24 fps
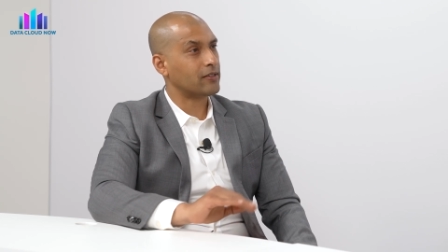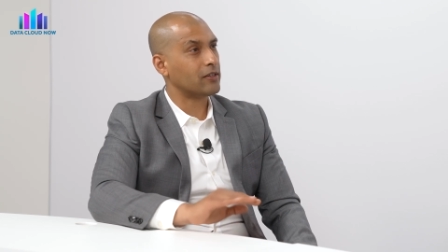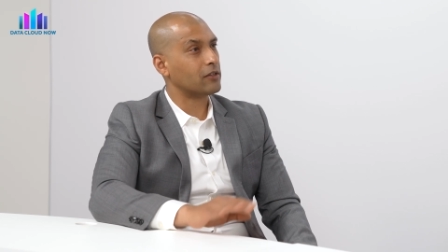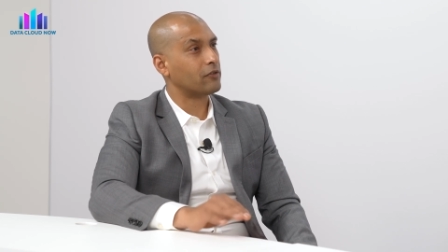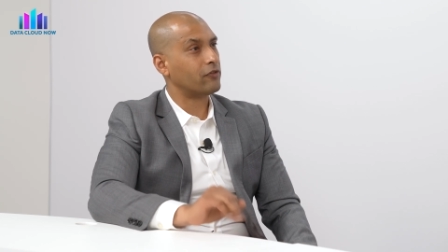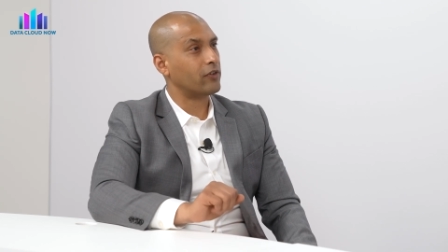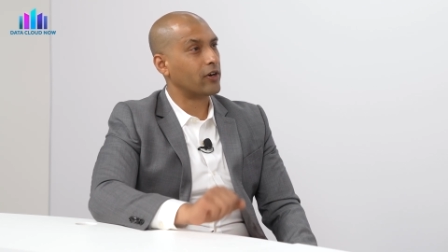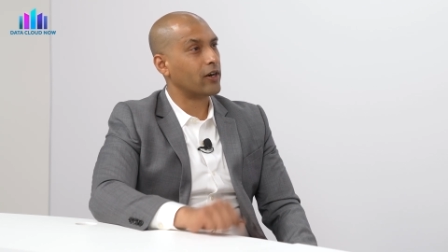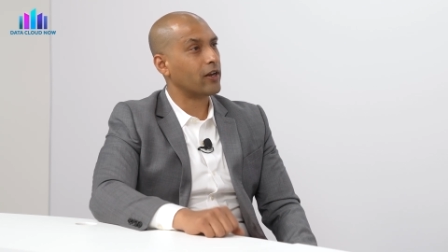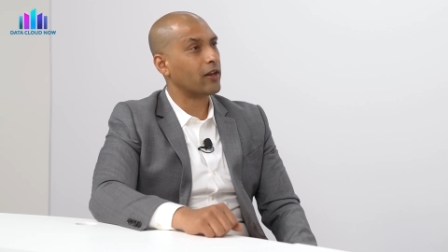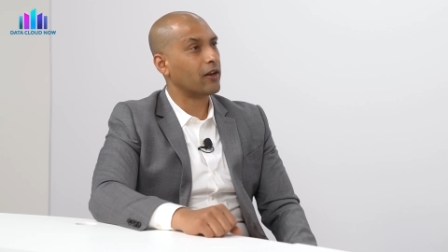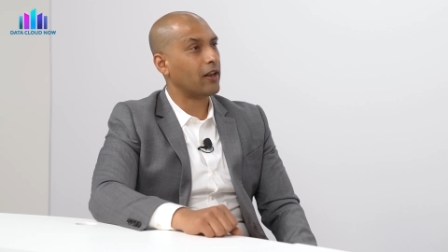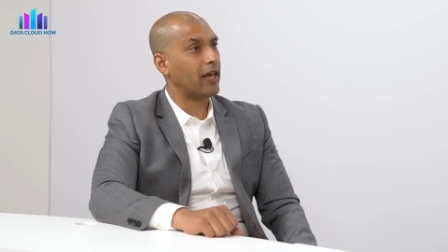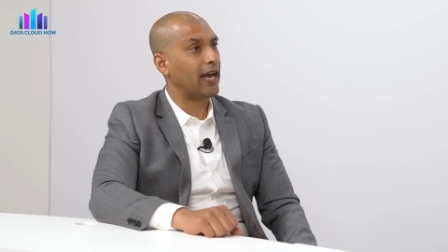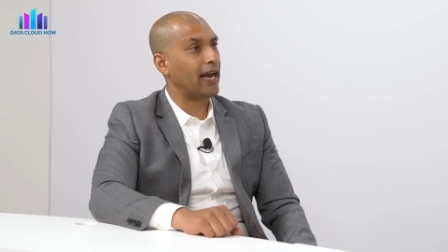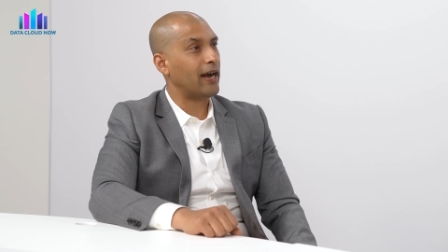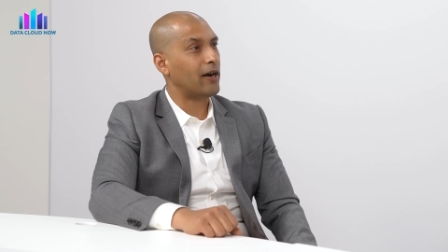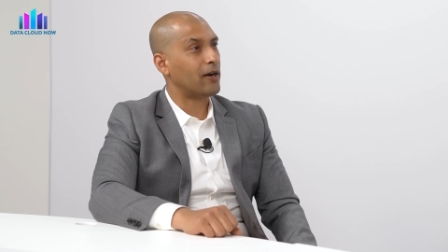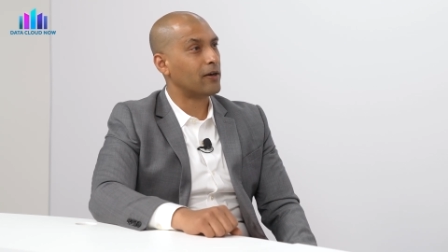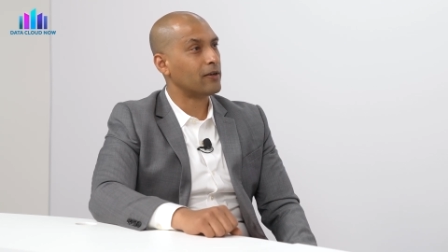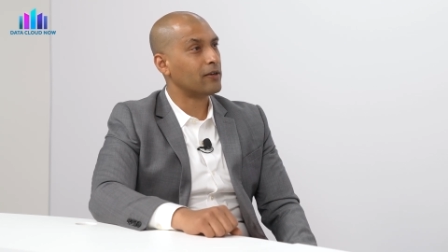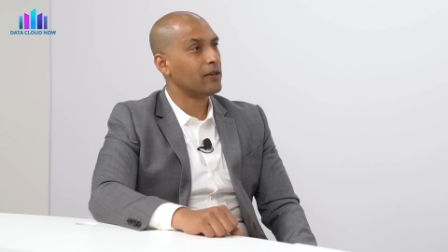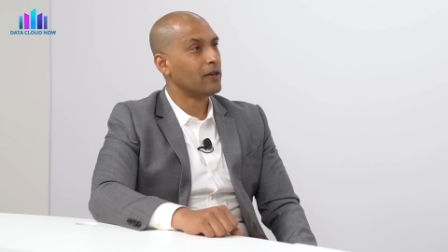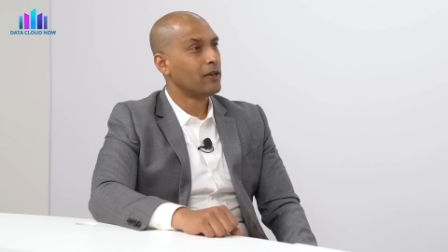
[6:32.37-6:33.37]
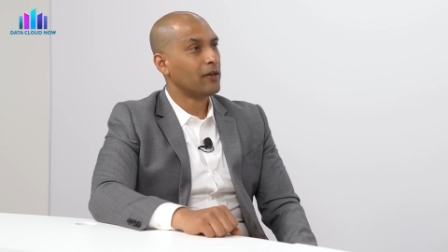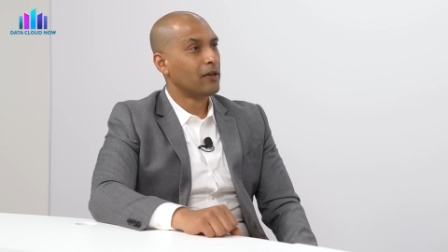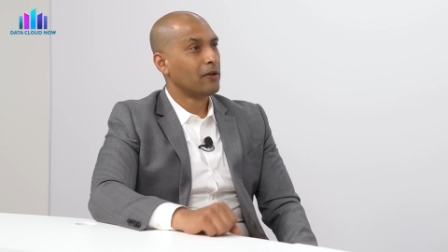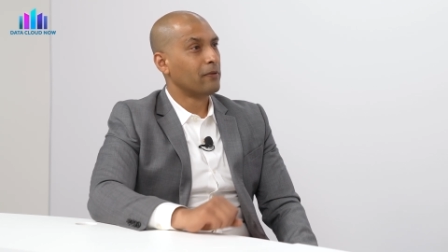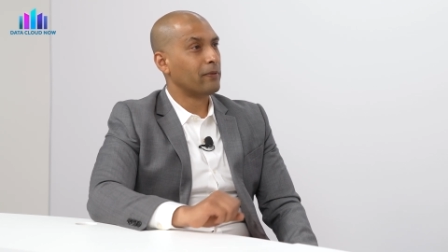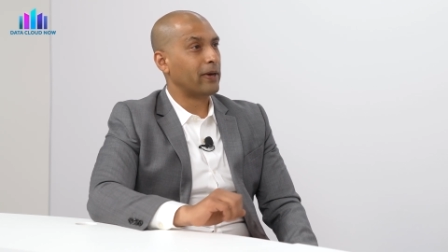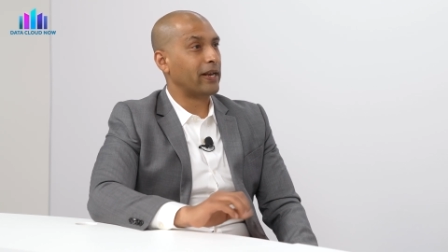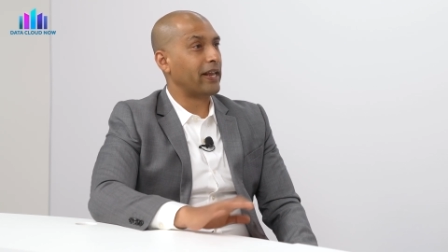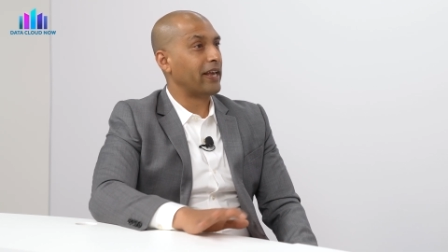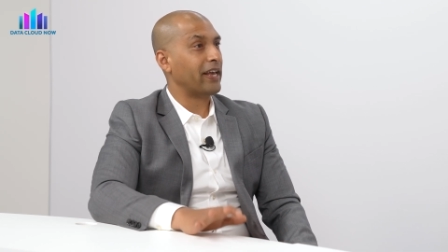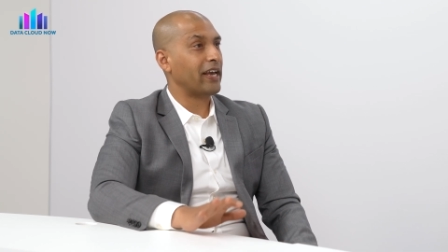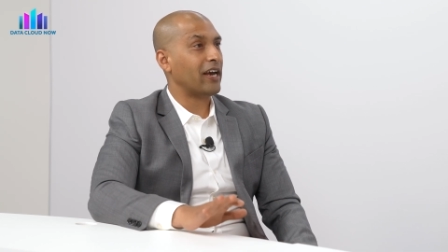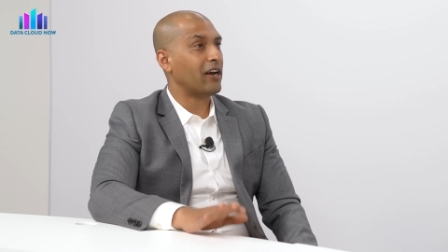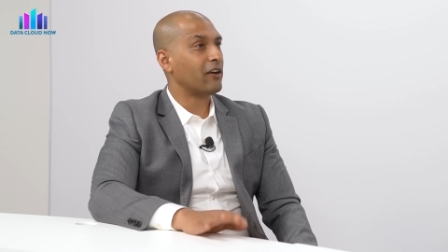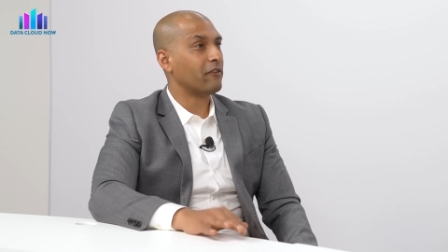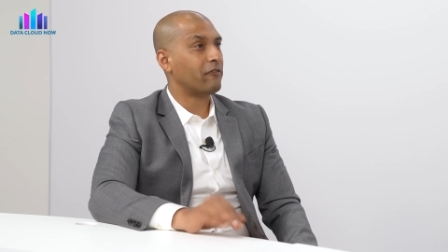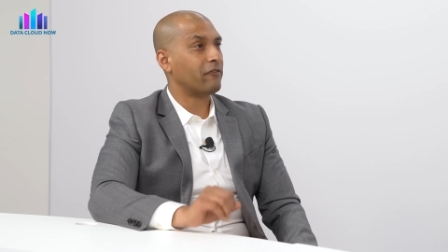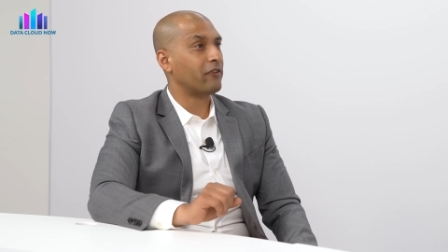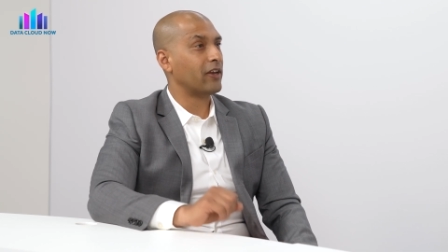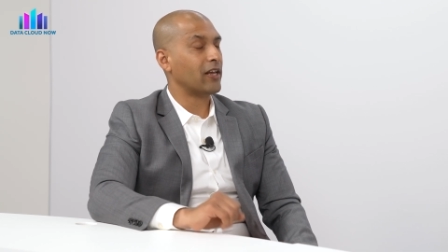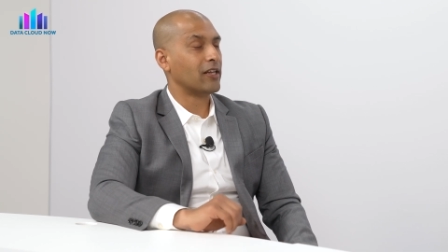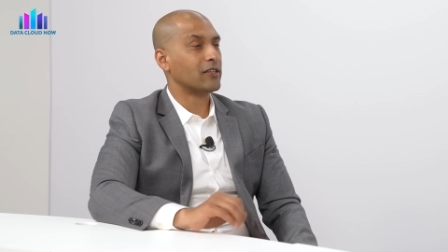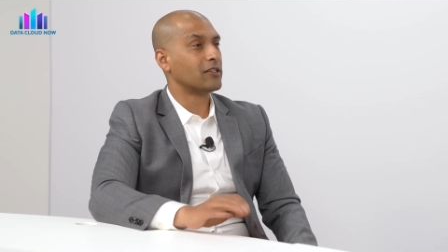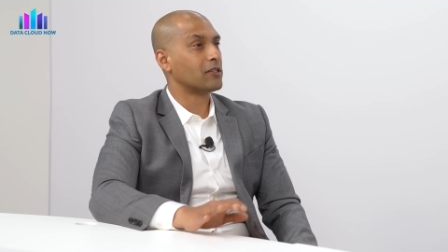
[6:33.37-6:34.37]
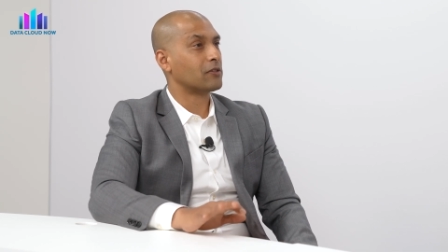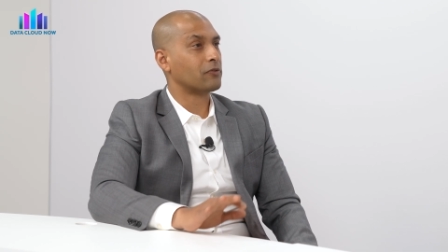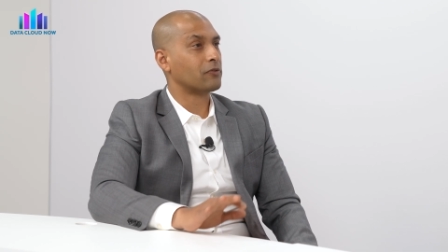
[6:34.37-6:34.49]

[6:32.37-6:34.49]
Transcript: it's very loud. When AI fails, it's